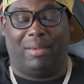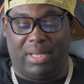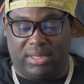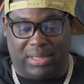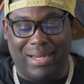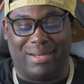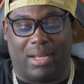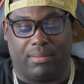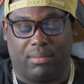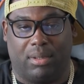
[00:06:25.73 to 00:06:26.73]
I'm not saying
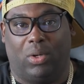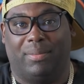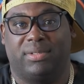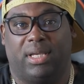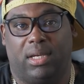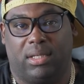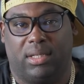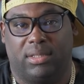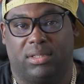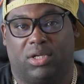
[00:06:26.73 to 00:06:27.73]
that. What I'm saying
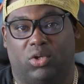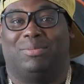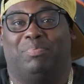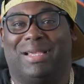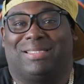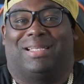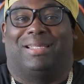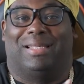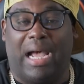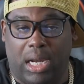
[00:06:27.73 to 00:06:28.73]
is, it's best to
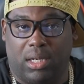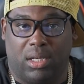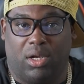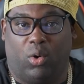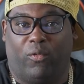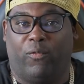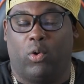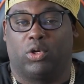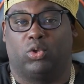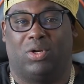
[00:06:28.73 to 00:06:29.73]
not
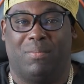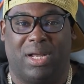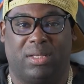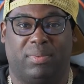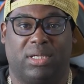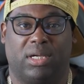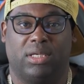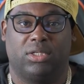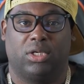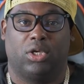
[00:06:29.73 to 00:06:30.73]
focus on the money
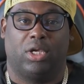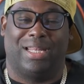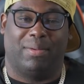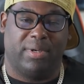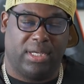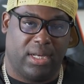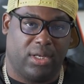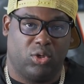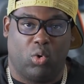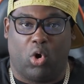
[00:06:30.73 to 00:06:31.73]
because in the
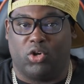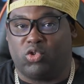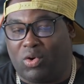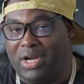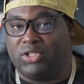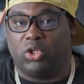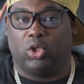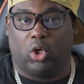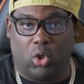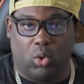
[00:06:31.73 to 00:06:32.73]
beginning, you are trying to
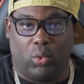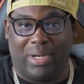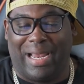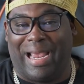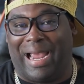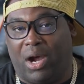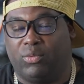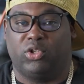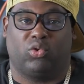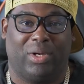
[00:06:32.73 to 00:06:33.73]
learn
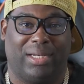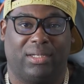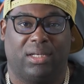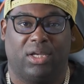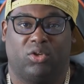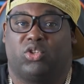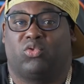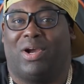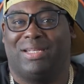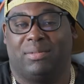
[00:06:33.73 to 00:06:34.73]
how to trade. You're
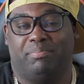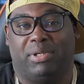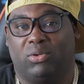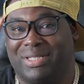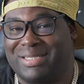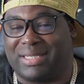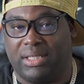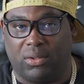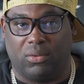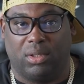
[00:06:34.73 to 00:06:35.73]
trying to build a
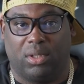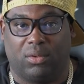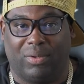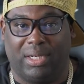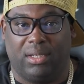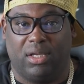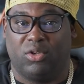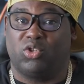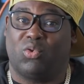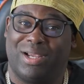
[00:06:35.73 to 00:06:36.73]
skill, right?
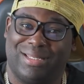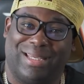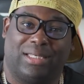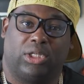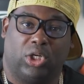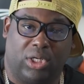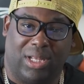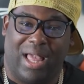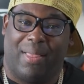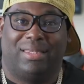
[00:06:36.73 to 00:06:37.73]
You're trying to get
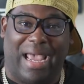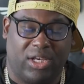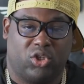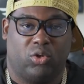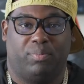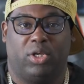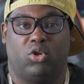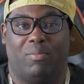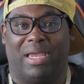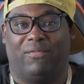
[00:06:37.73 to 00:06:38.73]
good. That should be
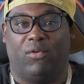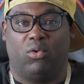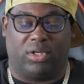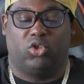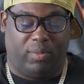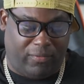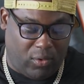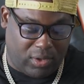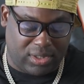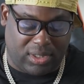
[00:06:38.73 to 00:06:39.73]
your main focus. You should be
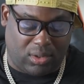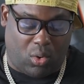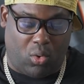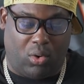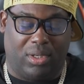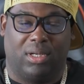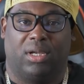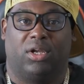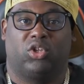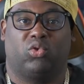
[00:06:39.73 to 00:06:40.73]
focusing on
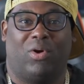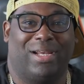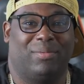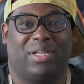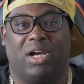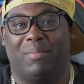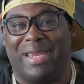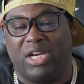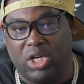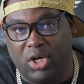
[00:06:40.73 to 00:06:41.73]
trying to become
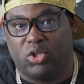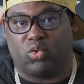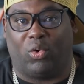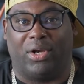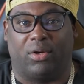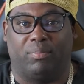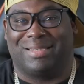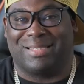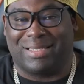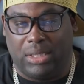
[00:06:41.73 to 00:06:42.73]
a good trader. The
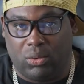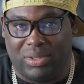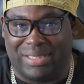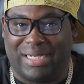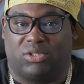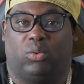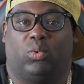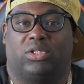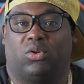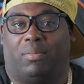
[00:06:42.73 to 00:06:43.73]
skill is actually
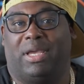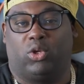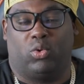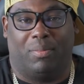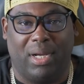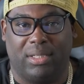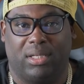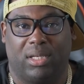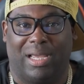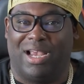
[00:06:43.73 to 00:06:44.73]
what's going to make you the money.
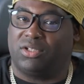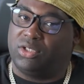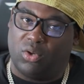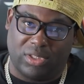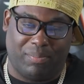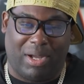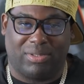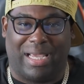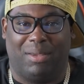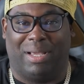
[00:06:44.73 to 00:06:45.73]
I actually talked
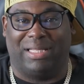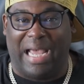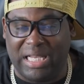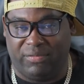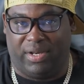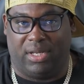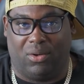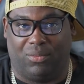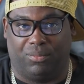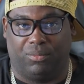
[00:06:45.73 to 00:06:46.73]
about that in my last
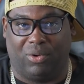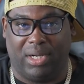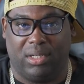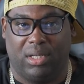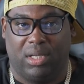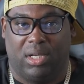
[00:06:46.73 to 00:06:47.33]
video, right?